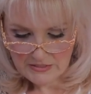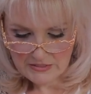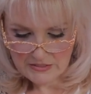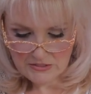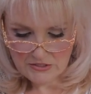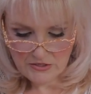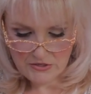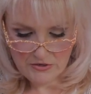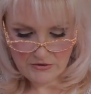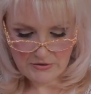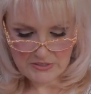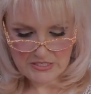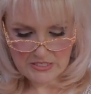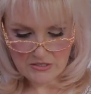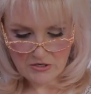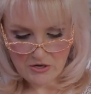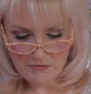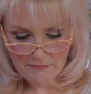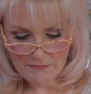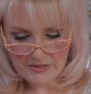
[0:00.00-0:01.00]
So it's
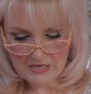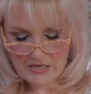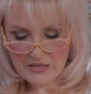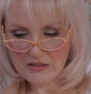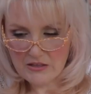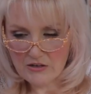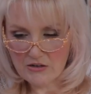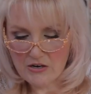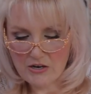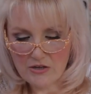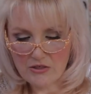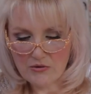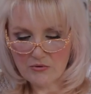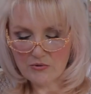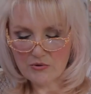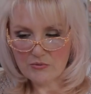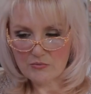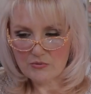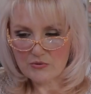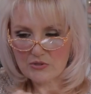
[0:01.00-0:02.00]
a lot bigger than I
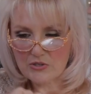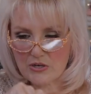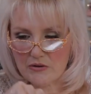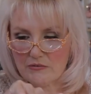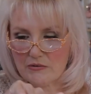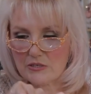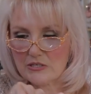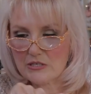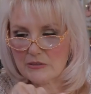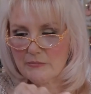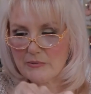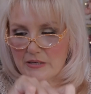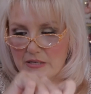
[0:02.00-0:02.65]
thought it was going to